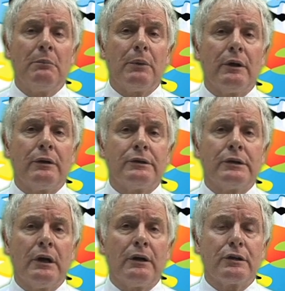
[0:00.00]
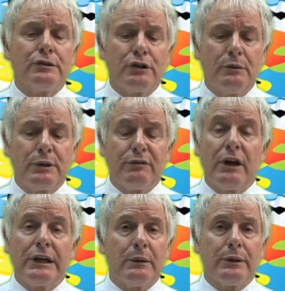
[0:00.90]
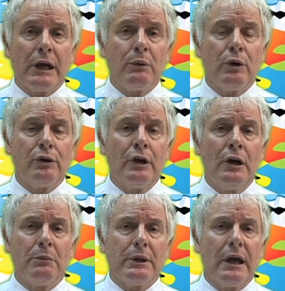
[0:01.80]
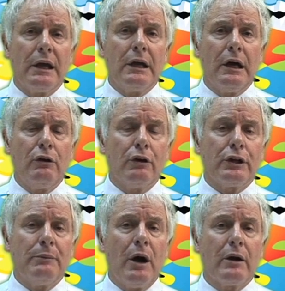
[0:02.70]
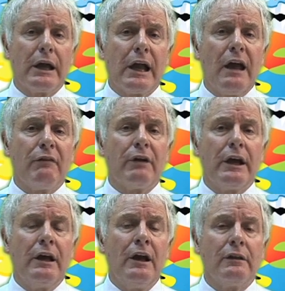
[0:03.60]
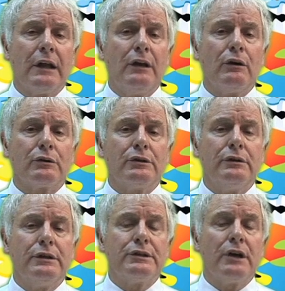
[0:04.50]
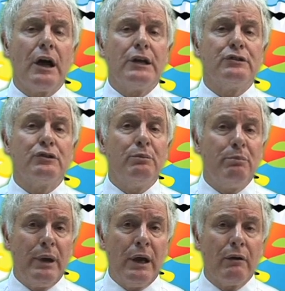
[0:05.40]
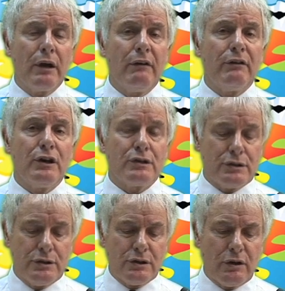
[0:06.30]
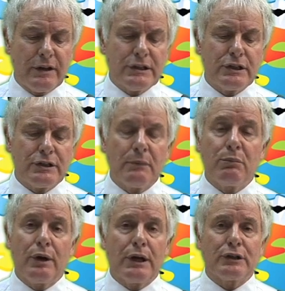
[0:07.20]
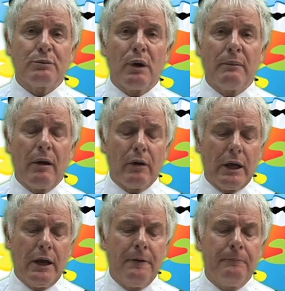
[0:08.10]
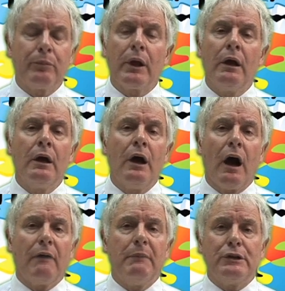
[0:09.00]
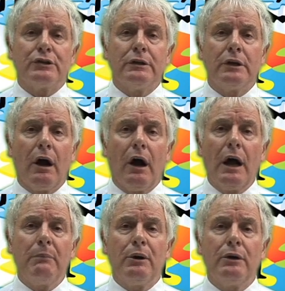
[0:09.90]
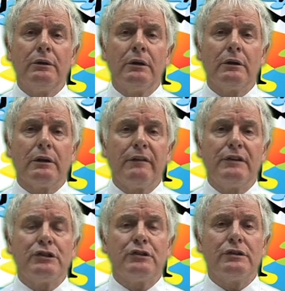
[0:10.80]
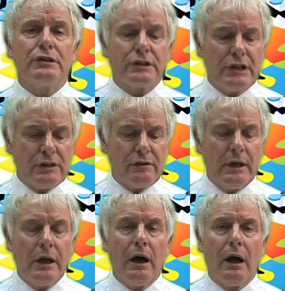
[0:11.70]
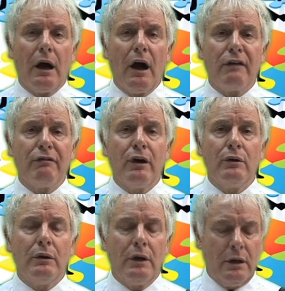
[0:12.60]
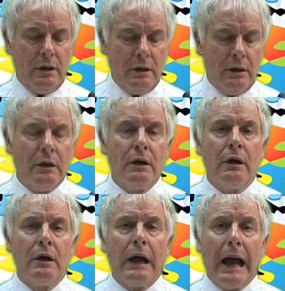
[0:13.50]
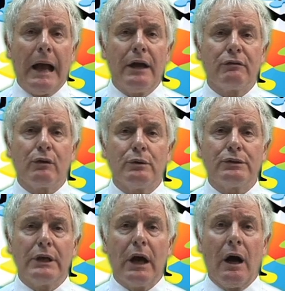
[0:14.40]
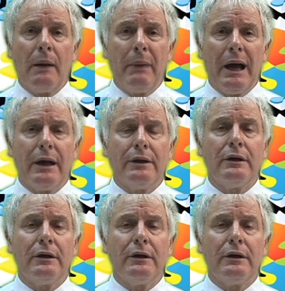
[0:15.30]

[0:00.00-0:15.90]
but consumer to find out what they want. But they look at the market carefully. They look to design superior versions of existing products primarily. I've mentioned iPod that they've introduced successfully, iPhone, and of course the iPad.